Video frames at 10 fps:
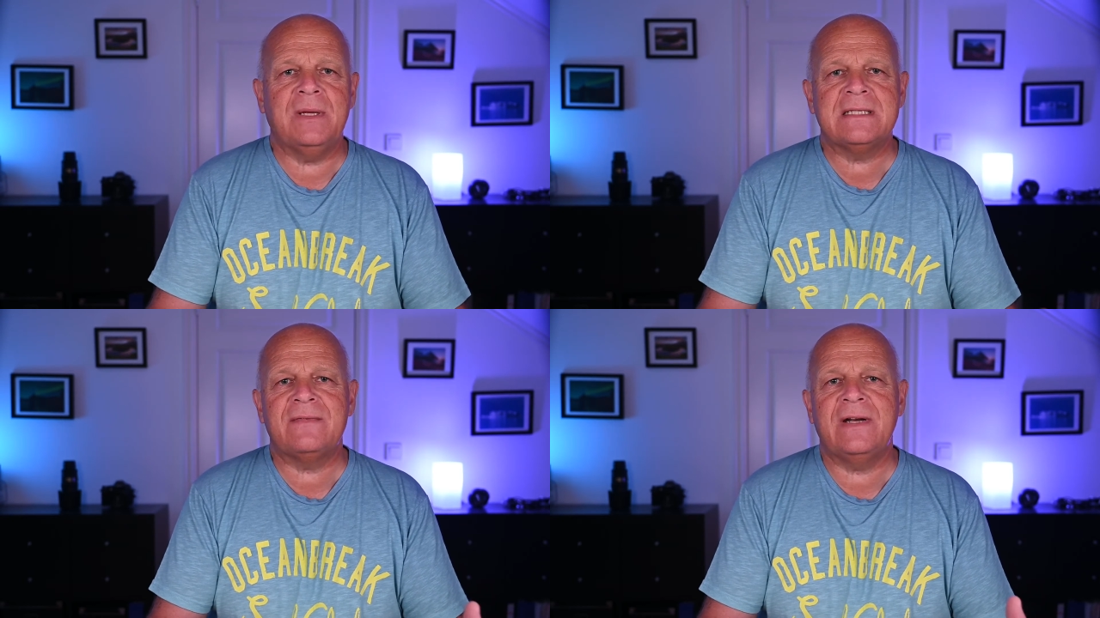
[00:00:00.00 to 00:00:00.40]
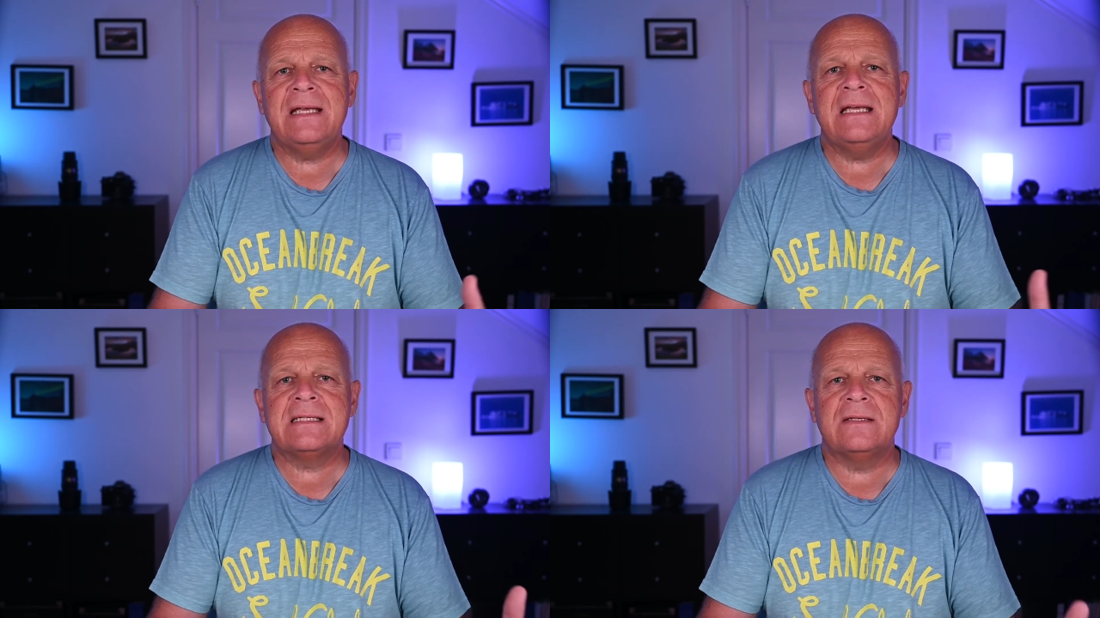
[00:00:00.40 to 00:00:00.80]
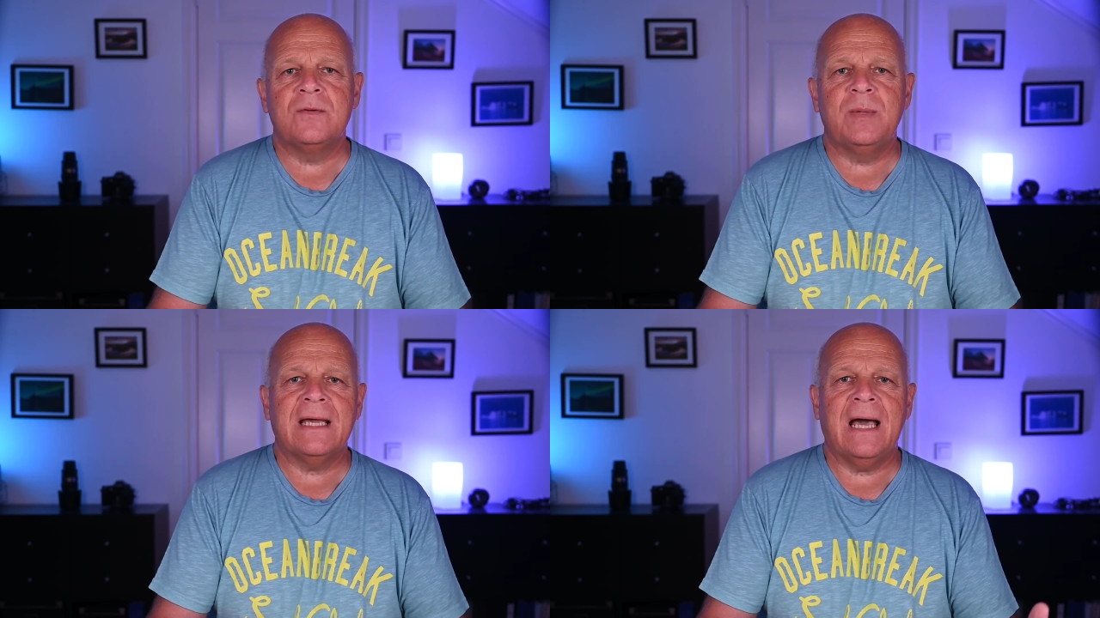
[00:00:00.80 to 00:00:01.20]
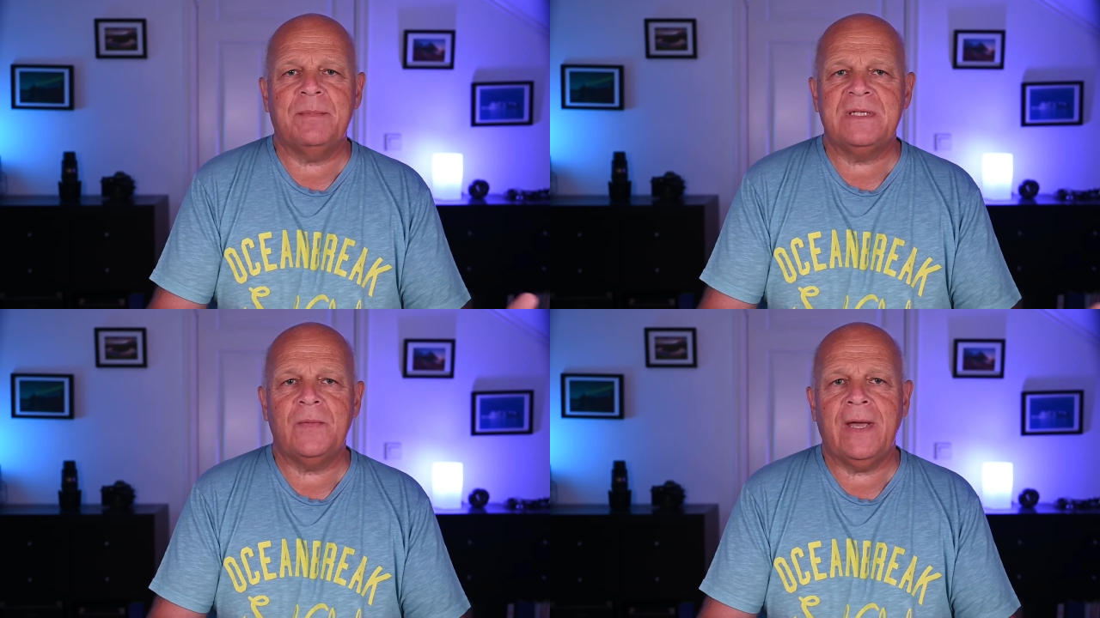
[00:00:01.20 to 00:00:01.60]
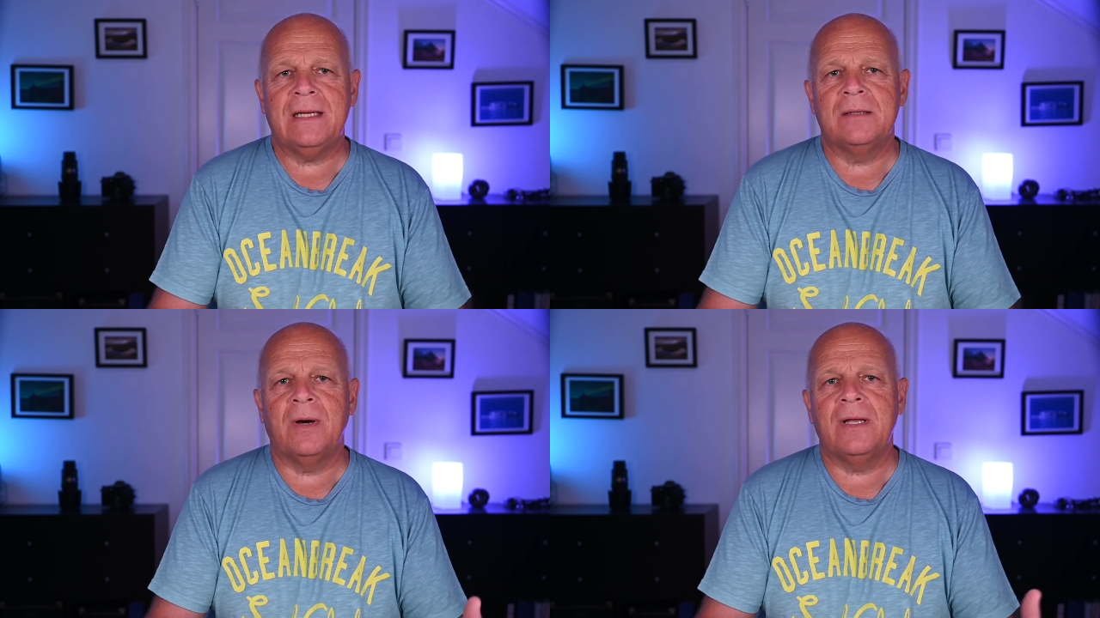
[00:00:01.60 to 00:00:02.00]
it's very easy to be
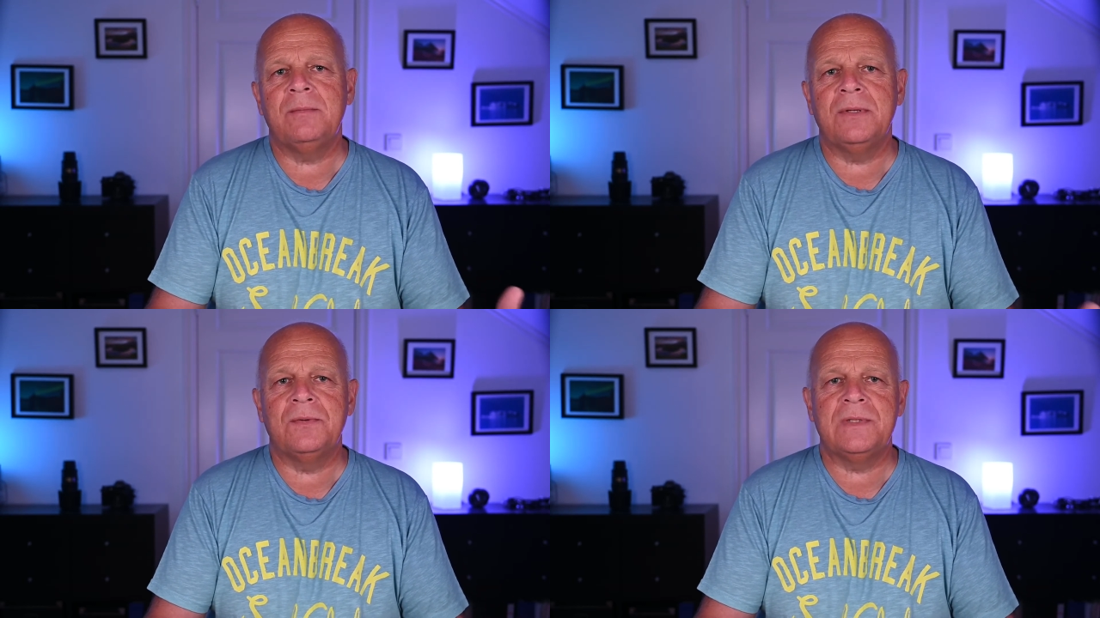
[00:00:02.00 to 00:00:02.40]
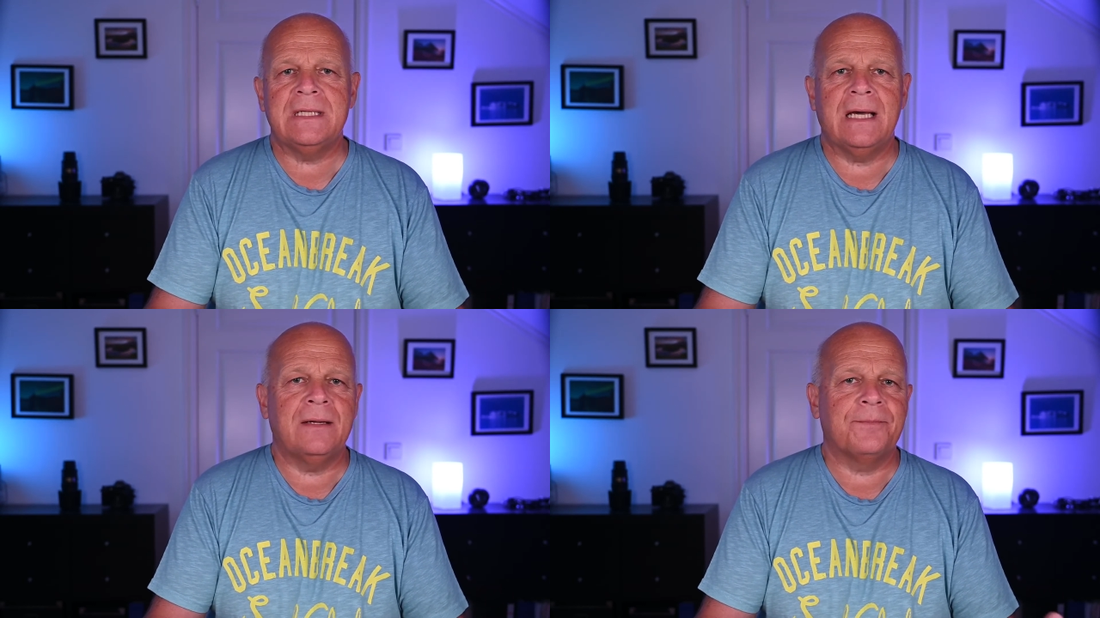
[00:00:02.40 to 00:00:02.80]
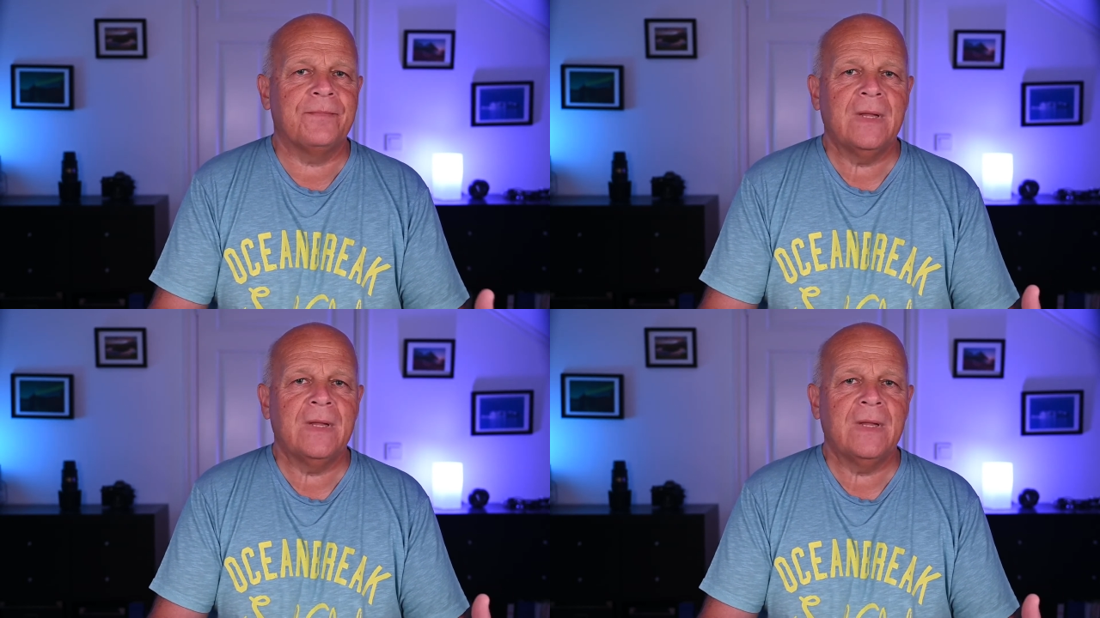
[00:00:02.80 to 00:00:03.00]
captivated by the beauty, and